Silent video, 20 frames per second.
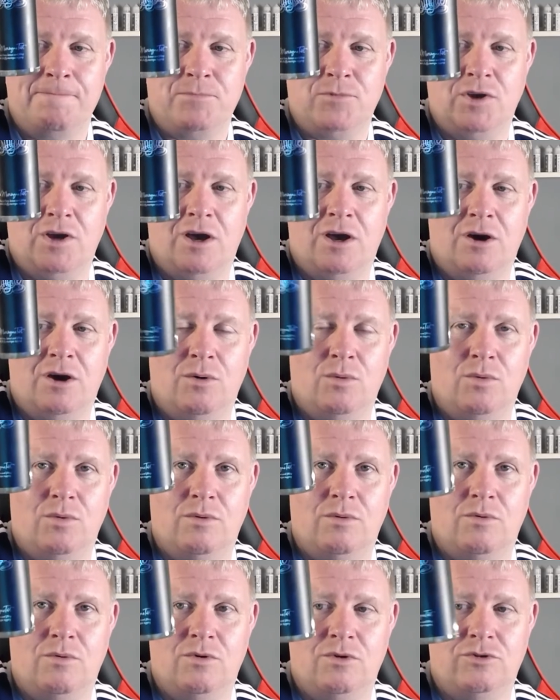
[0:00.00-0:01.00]
You know,
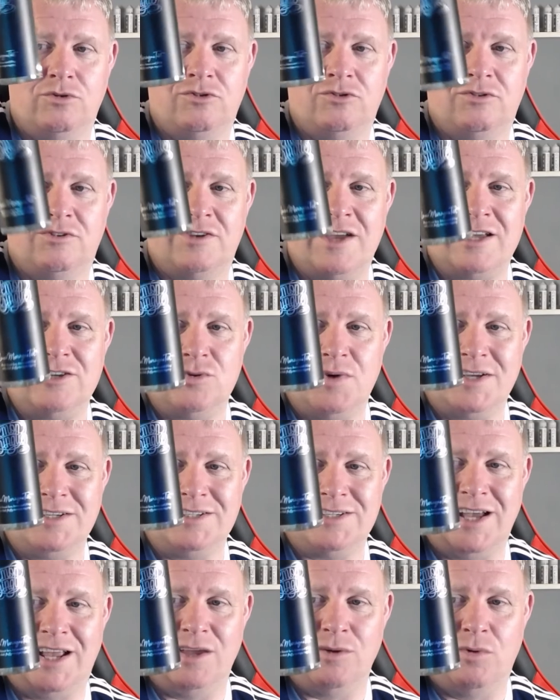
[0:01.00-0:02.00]
tells you
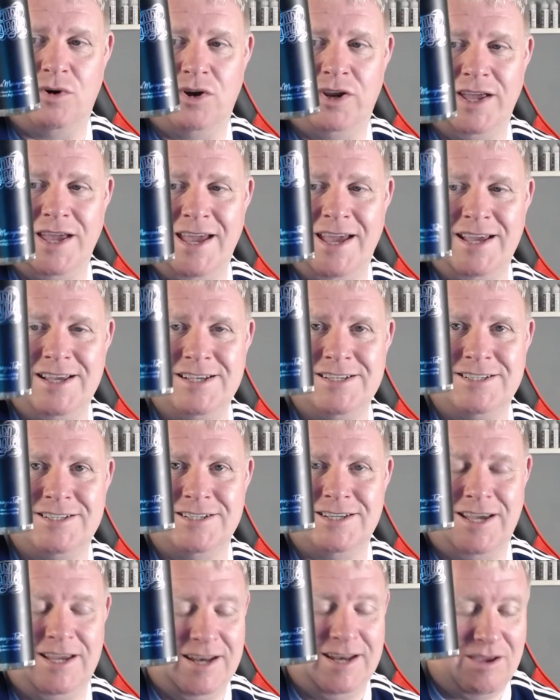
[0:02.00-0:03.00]
exactly what it is
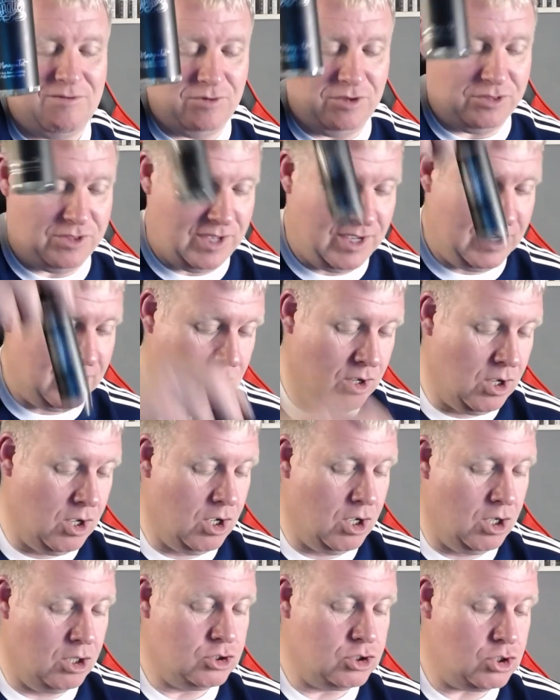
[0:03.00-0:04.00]
and everything.
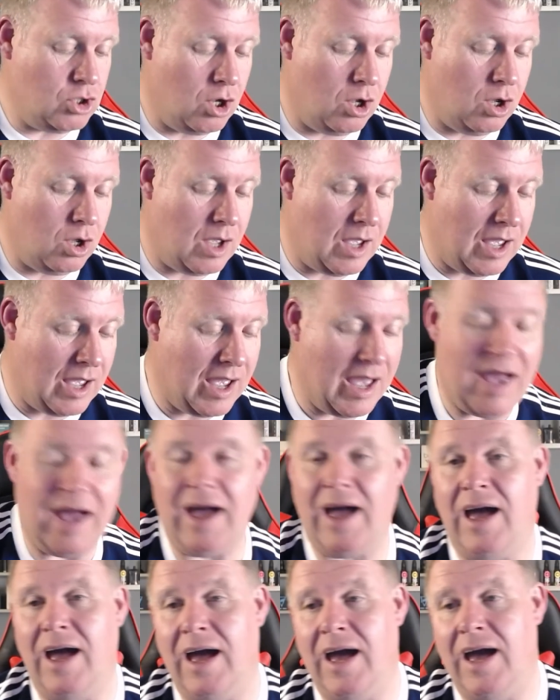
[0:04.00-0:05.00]
So
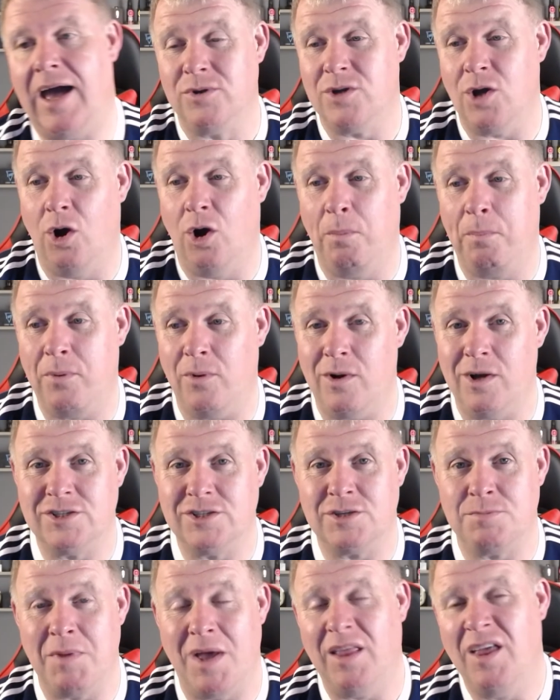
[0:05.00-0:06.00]
and the up and
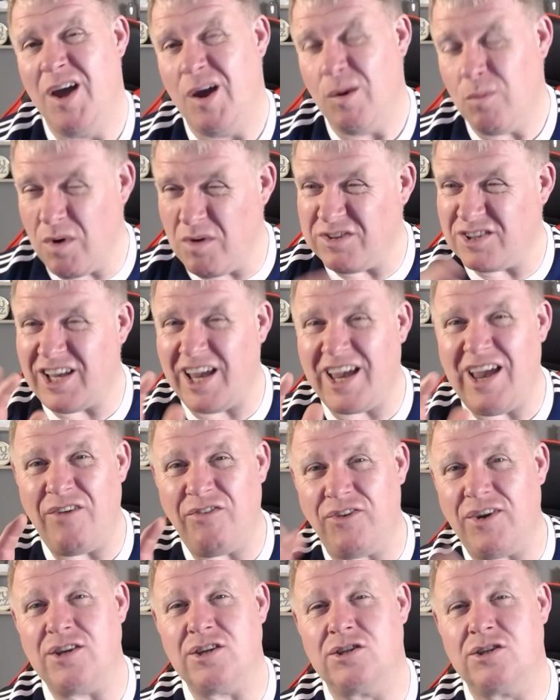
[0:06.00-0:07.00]
smell. We'll see
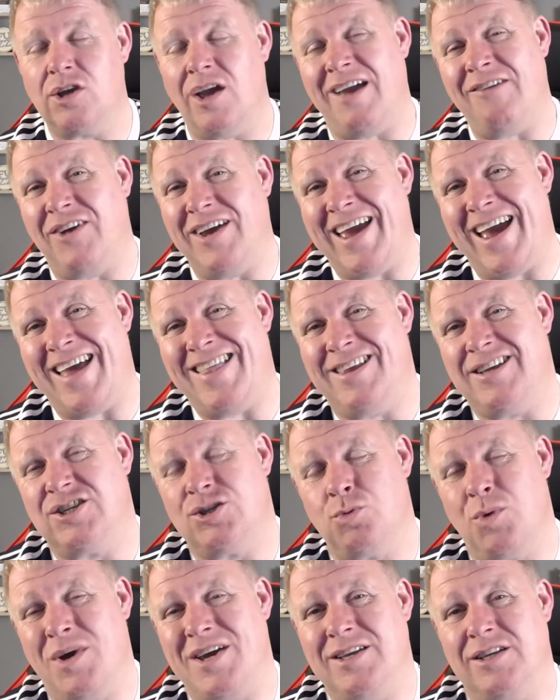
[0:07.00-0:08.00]
if it, if I get this
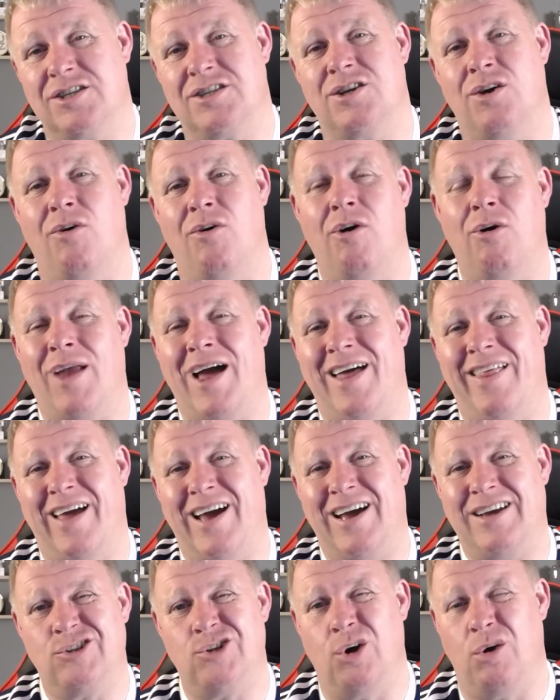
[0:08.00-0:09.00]
sweetness or like
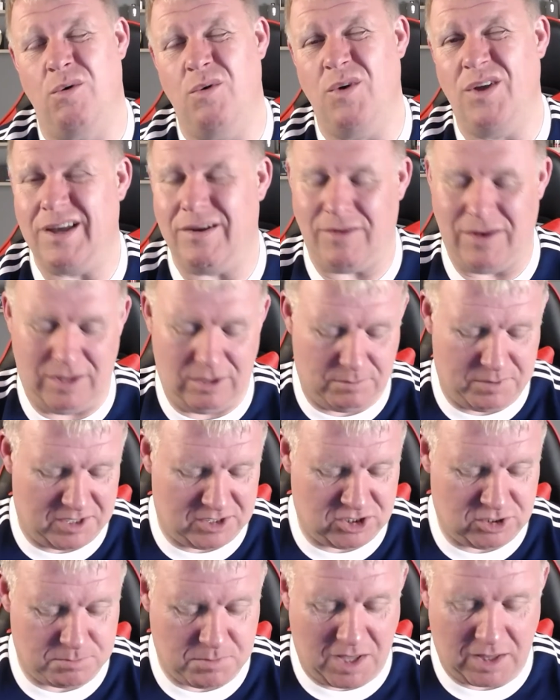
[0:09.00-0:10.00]
that. So we'll get a little bit
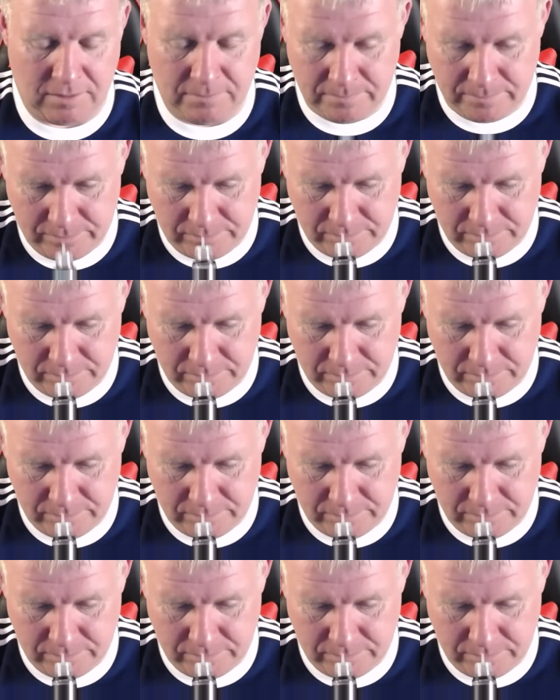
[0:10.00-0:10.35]
of smell.